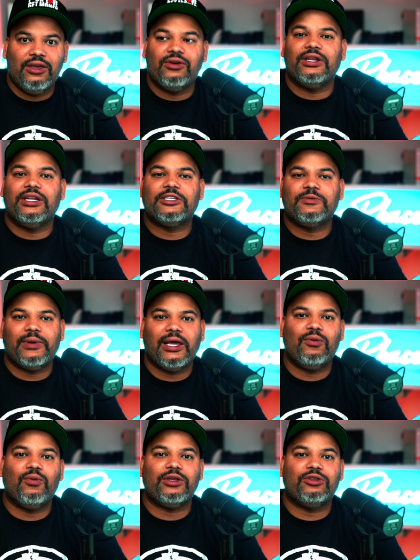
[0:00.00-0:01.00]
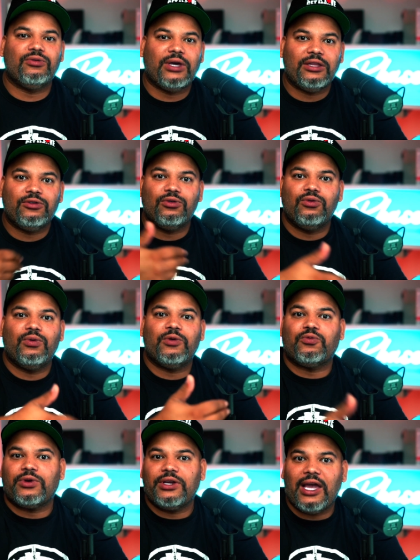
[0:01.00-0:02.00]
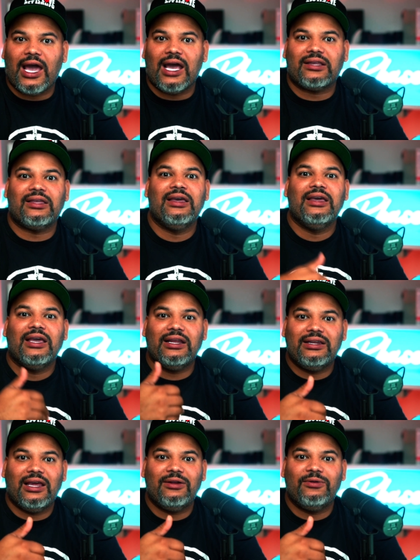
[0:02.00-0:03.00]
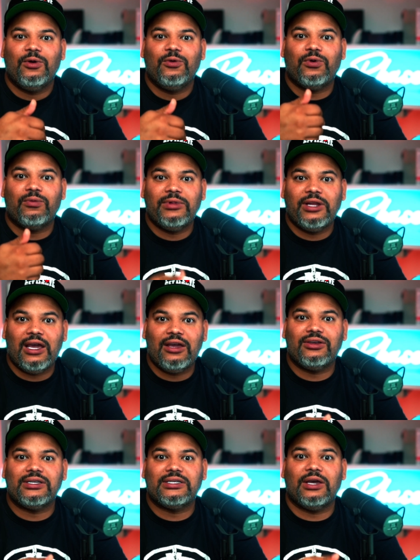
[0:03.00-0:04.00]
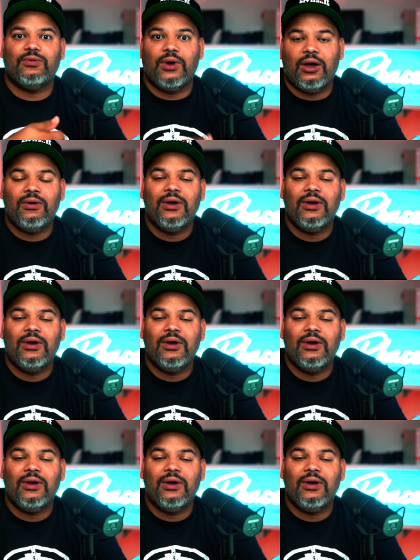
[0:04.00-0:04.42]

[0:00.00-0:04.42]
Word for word: can explain what you can do with React, and then from there you can say, well,